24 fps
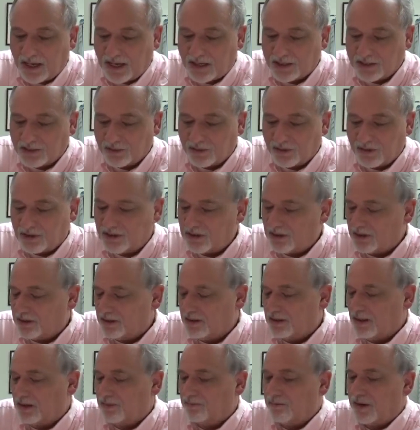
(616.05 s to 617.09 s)
Actually, we
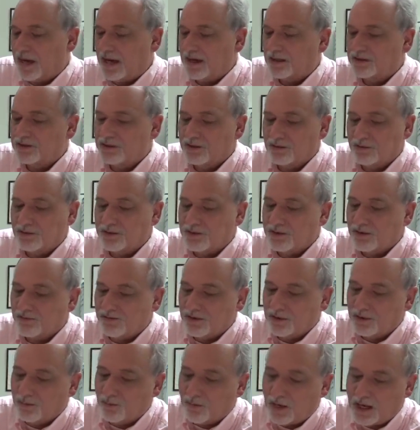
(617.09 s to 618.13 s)
de-indent back 2. And so if
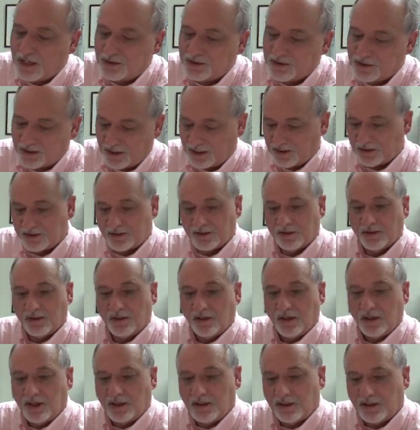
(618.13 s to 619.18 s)
you watch this
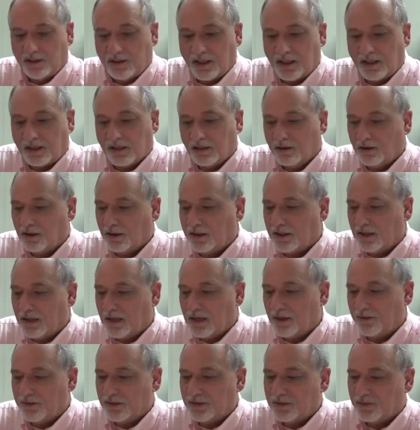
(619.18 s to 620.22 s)
and you take a look at
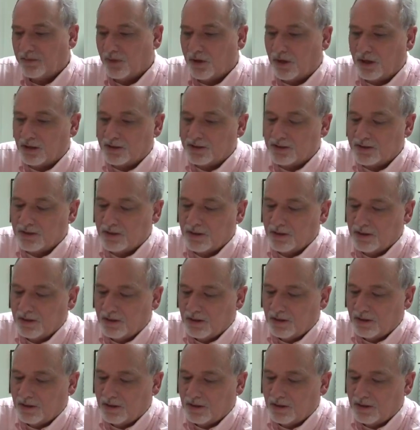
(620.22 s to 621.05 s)
how this works,